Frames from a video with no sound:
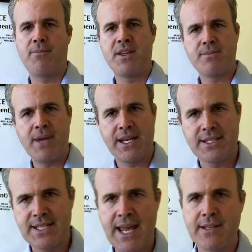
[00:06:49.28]
this makes
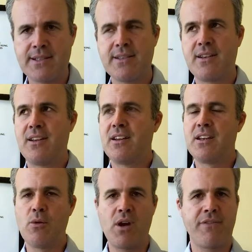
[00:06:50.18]
sense,
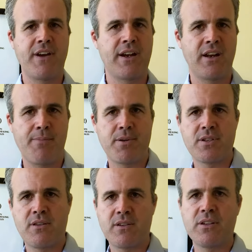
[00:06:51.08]
you want to find an upper
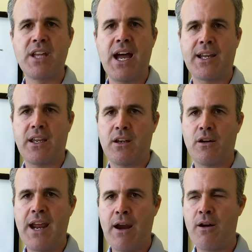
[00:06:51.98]
cervical doc in
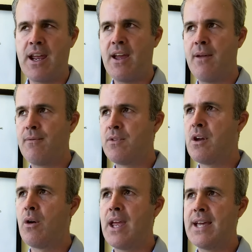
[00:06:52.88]
your area,
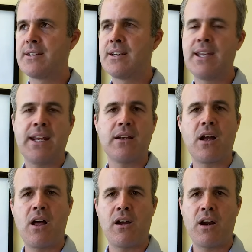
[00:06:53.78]
don't hesitate to
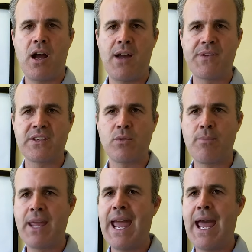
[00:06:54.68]
call our office.
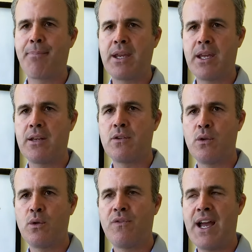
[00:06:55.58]
We'd be happy
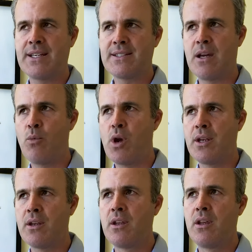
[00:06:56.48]
to find
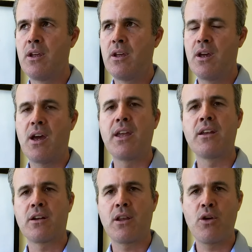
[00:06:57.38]
someone
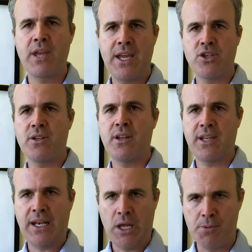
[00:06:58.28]
in your location that
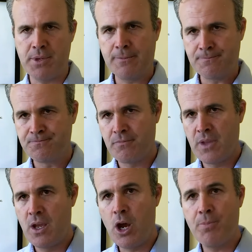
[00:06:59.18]
can help you.
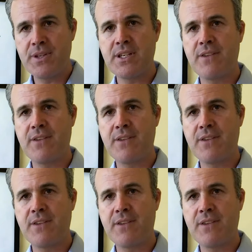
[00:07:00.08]
Hope this